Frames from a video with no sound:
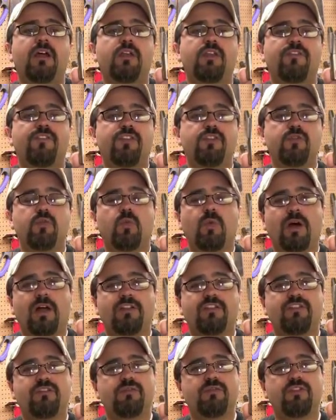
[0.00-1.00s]
If you
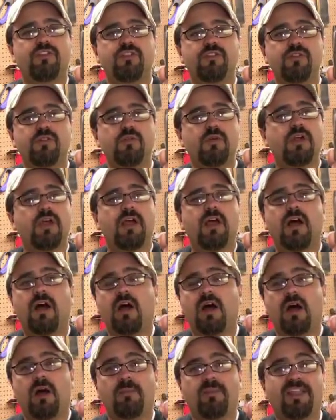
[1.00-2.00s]
want to do
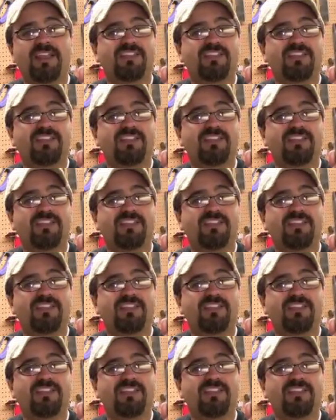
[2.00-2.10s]
um,